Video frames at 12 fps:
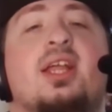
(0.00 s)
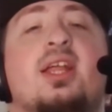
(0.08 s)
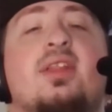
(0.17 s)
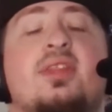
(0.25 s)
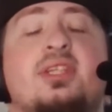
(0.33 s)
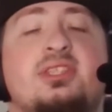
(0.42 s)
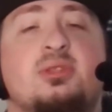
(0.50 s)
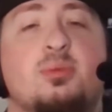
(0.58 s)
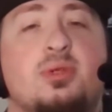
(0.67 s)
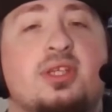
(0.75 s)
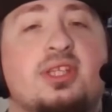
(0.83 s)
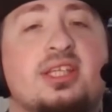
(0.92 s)
this is one
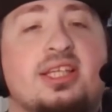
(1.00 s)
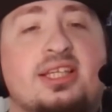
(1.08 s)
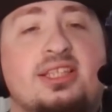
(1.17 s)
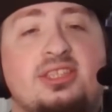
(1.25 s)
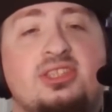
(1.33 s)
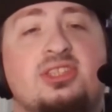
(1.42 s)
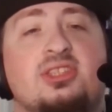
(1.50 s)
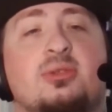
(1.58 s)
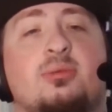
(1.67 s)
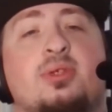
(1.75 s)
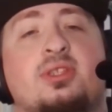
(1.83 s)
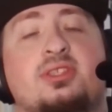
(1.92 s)
of the easier
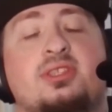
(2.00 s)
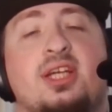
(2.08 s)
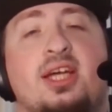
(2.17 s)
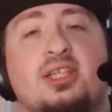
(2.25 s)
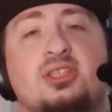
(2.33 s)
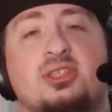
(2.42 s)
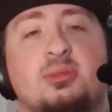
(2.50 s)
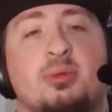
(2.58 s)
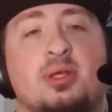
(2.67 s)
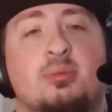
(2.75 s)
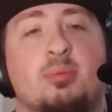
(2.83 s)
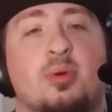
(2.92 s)
ones to actually be
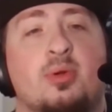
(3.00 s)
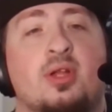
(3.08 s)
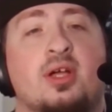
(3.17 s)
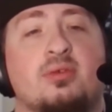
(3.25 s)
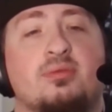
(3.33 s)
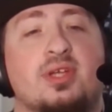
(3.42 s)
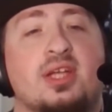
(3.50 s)
able to pull off.